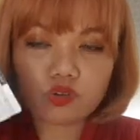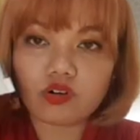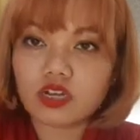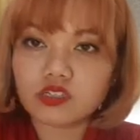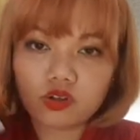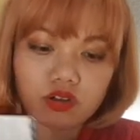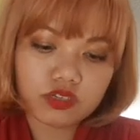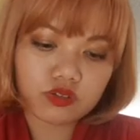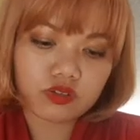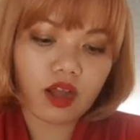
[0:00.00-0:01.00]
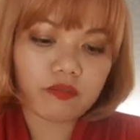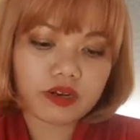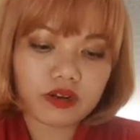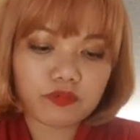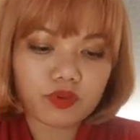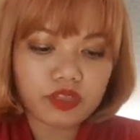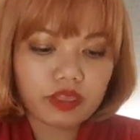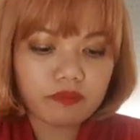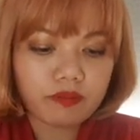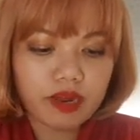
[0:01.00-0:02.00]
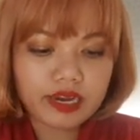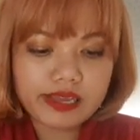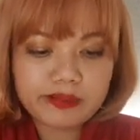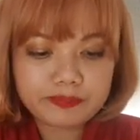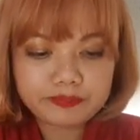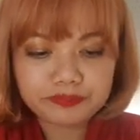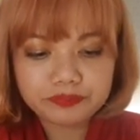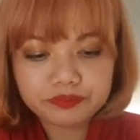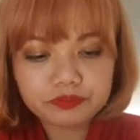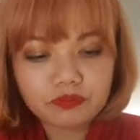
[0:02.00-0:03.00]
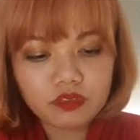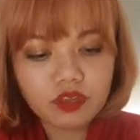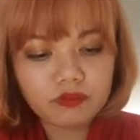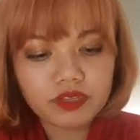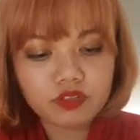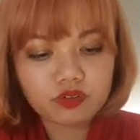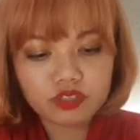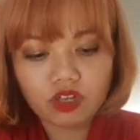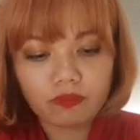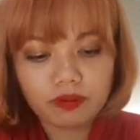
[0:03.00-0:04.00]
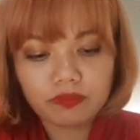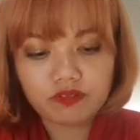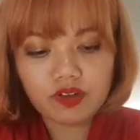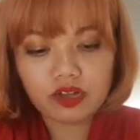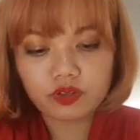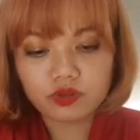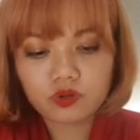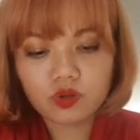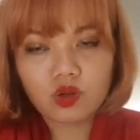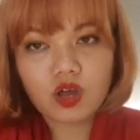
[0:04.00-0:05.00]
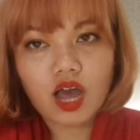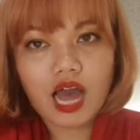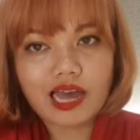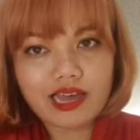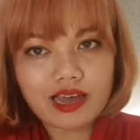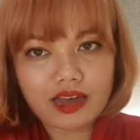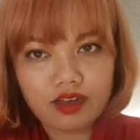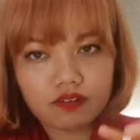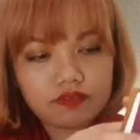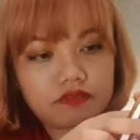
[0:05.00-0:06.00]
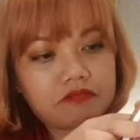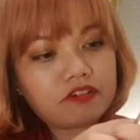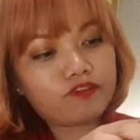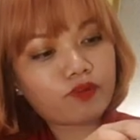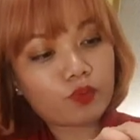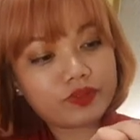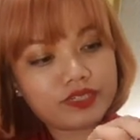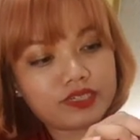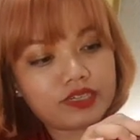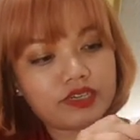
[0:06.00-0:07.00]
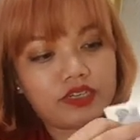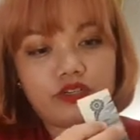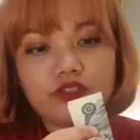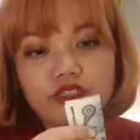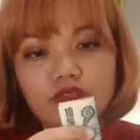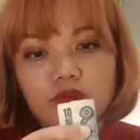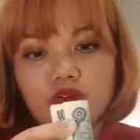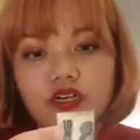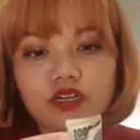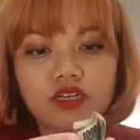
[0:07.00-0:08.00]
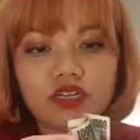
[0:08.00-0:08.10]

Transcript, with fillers: store as long as you top it up with money. I mean, you top up the value. I have folded in here somewhere.